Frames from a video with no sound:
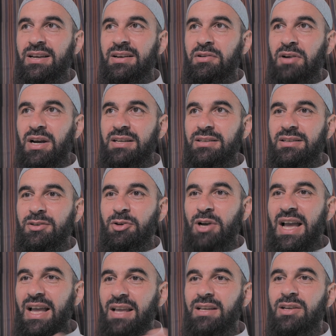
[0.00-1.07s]
right? Your
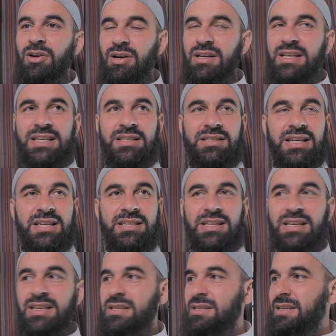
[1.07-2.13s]
akhirah
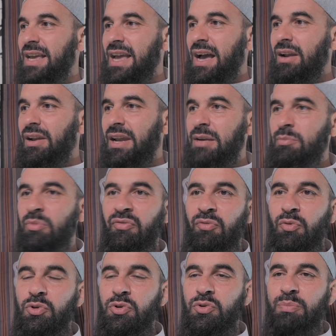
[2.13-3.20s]
is outlaid
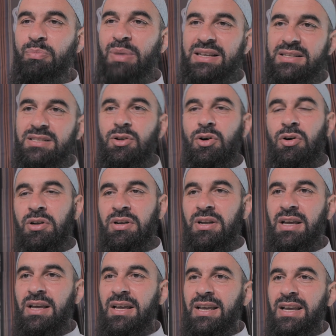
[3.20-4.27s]
before you based on
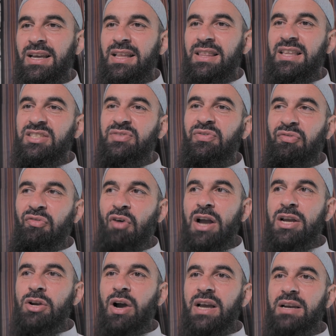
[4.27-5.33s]
these
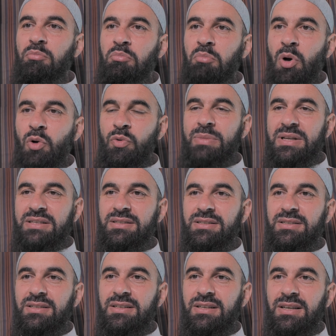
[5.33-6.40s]
finite
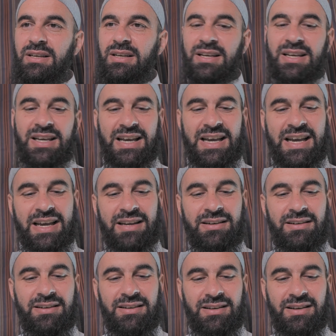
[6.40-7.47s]
moments.
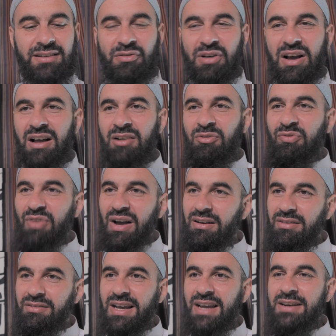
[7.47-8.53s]
And
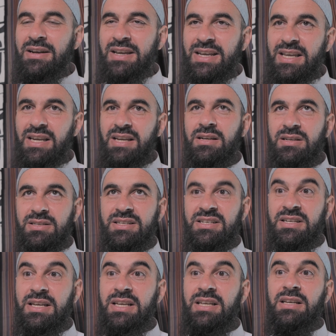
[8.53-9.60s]
al-faqr and neediness,
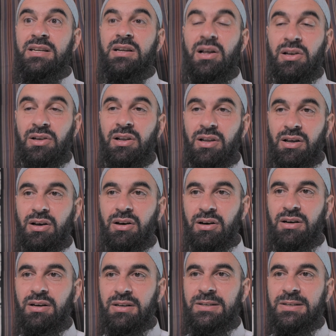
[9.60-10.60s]
needing Allah,